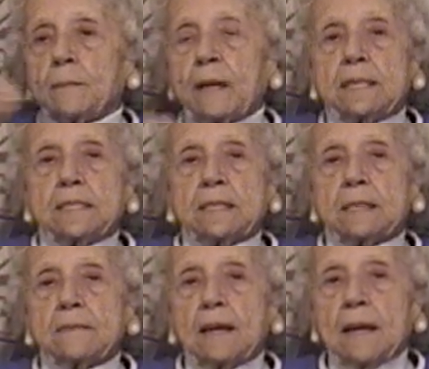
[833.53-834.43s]
But
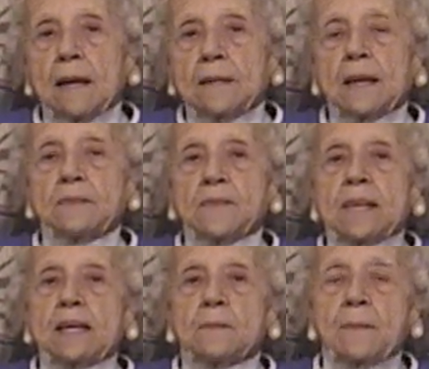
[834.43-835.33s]
the
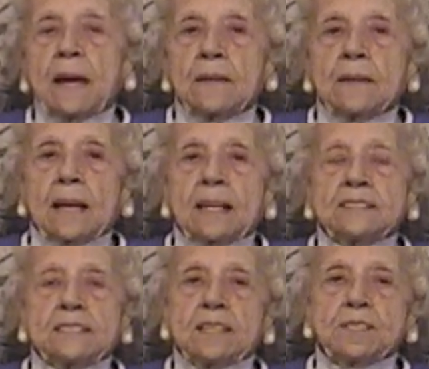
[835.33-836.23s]
thing about, I
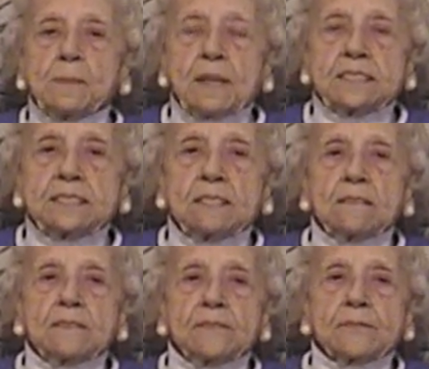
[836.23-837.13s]
said to
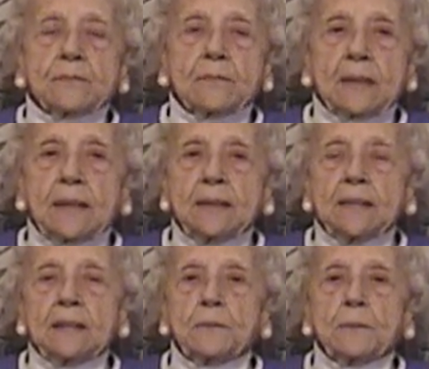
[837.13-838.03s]
myself,
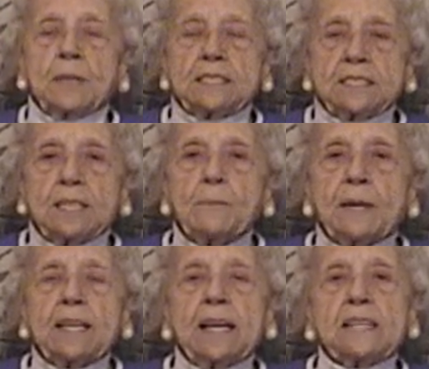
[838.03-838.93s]
and when
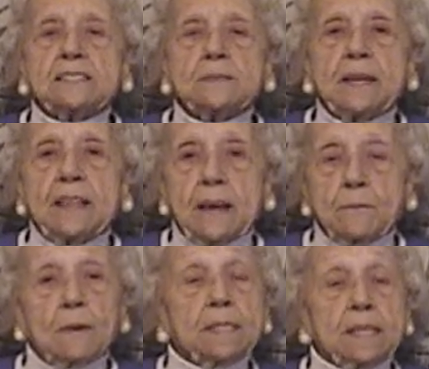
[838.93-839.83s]
somebody asked me
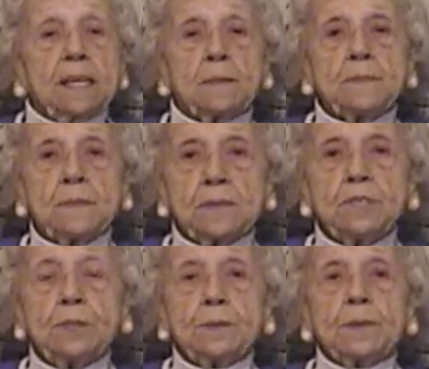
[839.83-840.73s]
that one day
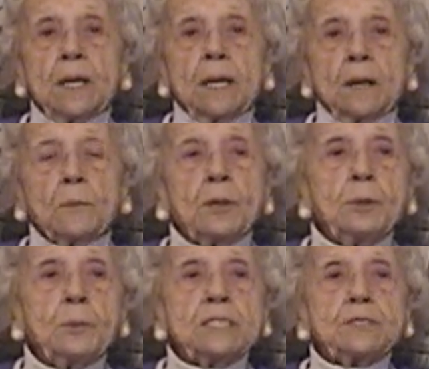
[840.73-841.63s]
too, well,
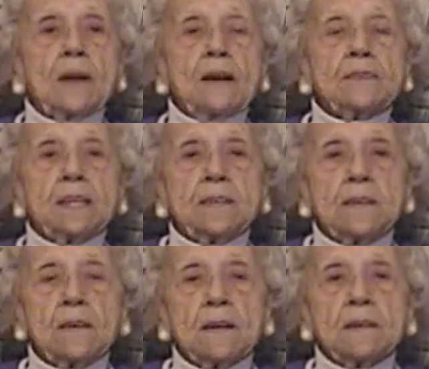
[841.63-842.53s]
who was driving the
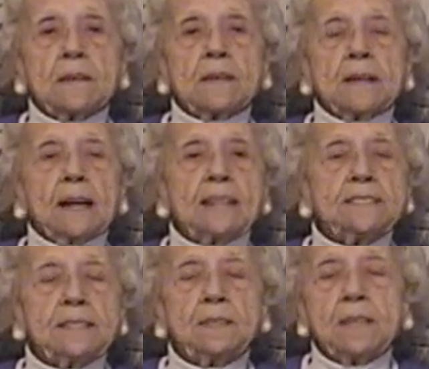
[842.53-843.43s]
car? I
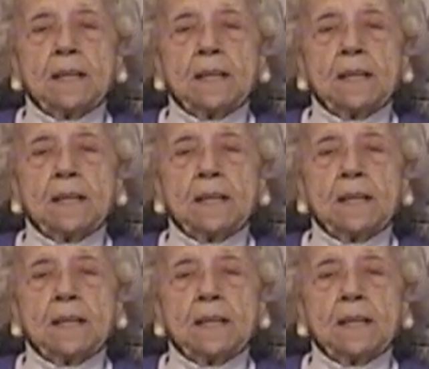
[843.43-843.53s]
said,